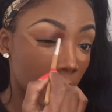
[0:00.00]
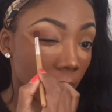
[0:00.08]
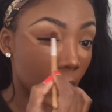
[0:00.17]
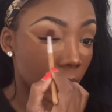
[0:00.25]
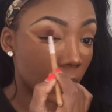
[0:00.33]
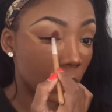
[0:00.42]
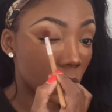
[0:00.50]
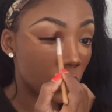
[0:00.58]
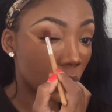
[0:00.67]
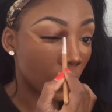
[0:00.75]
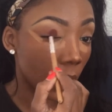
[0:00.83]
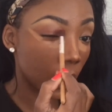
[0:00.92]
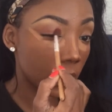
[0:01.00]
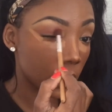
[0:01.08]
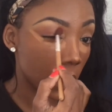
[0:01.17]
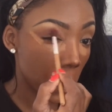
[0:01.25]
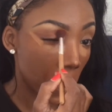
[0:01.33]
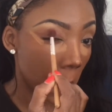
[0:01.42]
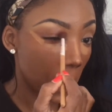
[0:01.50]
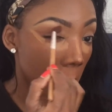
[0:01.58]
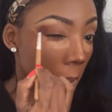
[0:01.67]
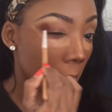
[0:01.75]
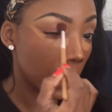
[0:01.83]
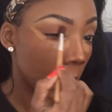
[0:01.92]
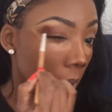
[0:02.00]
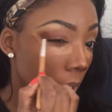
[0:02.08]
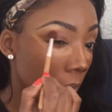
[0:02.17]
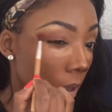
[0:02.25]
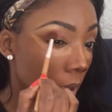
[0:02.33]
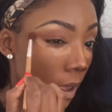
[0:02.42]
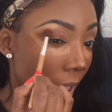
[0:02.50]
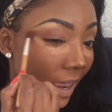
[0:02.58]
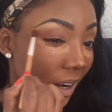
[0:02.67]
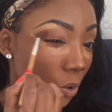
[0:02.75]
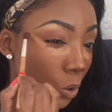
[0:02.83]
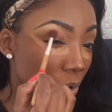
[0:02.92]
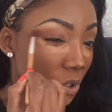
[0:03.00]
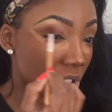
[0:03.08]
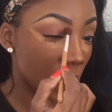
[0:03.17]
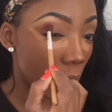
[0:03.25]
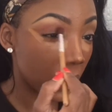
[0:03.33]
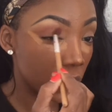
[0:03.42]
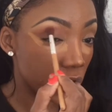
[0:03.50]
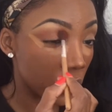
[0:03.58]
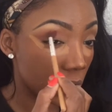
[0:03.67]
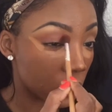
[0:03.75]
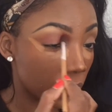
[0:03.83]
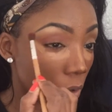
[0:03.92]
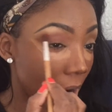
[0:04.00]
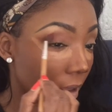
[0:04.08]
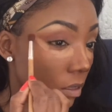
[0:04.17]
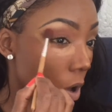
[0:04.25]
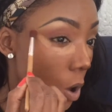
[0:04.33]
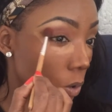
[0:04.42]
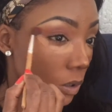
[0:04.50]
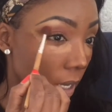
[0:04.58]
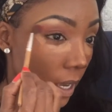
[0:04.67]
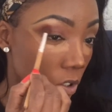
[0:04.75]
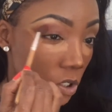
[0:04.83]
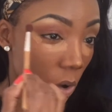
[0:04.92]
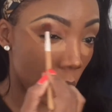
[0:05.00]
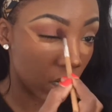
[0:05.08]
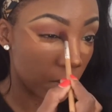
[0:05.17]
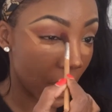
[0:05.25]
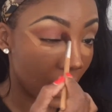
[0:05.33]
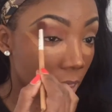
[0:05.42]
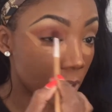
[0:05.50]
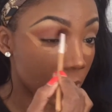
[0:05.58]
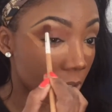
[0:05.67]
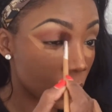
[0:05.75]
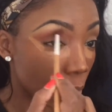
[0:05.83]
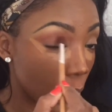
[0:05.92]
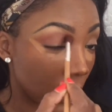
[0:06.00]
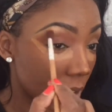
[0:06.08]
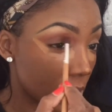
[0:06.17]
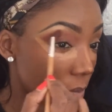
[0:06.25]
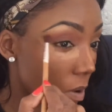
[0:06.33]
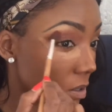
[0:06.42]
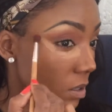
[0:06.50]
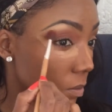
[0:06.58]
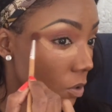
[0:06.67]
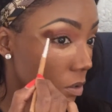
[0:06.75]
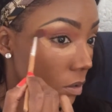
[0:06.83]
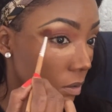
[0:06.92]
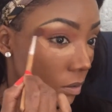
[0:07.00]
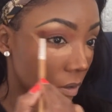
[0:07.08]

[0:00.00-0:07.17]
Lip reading: Nothing too hectic. And I also don't want to do this for like the whole day. So I want to make this as quick as possible.